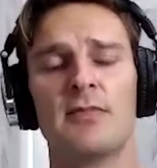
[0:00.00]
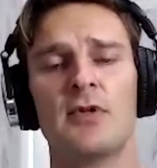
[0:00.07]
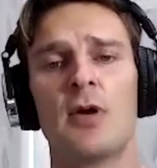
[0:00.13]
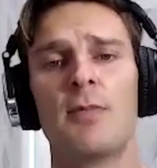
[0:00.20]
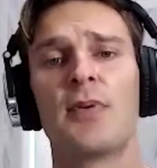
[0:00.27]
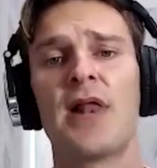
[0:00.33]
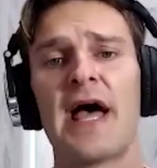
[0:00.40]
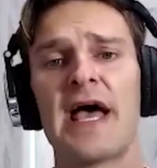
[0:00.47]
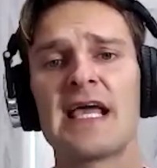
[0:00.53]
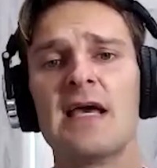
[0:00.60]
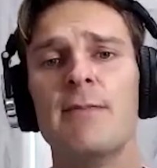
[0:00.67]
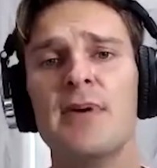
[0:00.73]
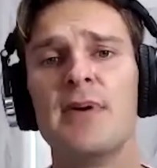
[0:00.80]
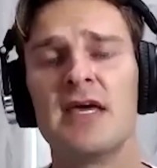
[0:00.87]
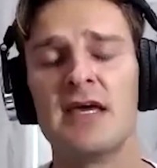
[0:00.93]
playing
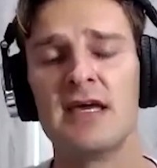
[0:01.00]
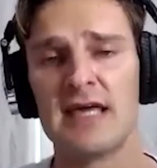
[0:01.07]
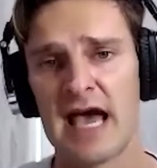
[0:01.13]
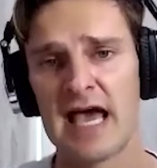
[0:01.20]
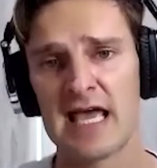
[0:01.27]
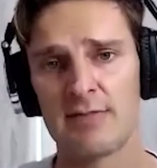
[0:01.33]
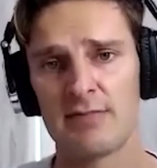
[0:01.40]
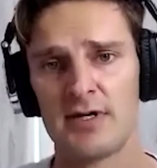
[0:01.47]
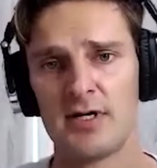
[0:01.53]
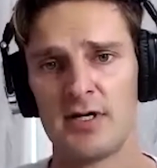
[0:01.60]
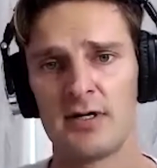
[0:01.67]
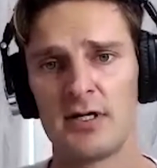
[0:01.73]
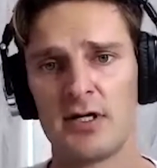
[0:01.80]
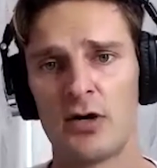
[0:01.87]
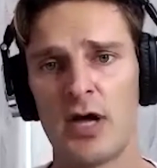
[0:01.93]
a bigger game,
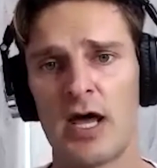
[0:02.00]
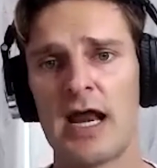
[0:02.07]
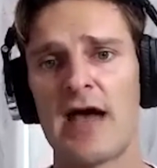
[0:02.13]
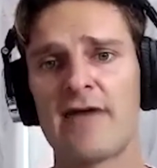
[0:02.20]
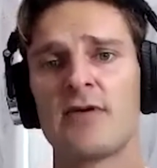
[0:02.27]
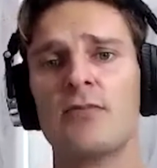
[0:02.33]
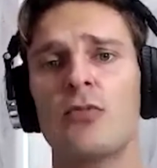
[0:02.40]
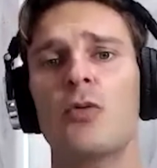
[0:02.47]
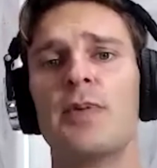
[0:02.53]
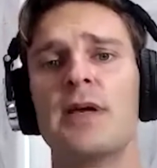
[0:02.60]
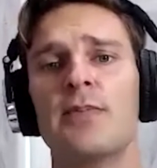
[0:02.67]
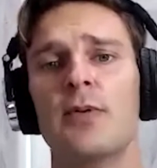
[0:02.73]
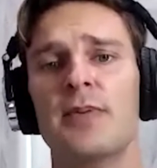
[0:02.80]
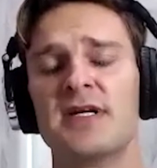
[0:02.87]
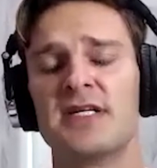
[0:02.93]
and having more
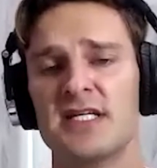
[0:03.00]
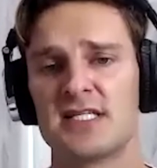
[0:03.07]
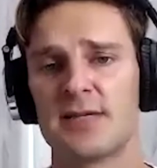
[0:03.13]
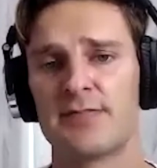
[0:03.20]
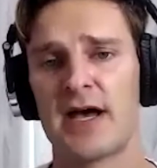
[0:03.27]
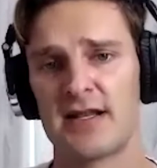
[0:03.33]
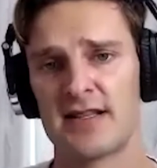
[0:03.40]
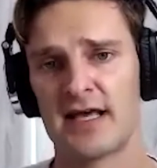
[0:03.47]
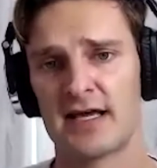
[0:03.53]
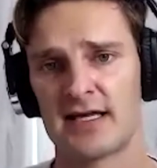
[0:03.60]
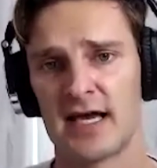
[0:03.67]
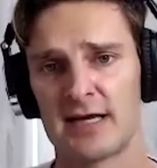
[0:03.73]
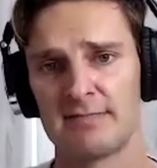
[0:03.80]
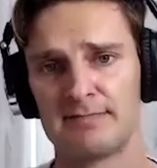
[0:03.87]
people participate in that game.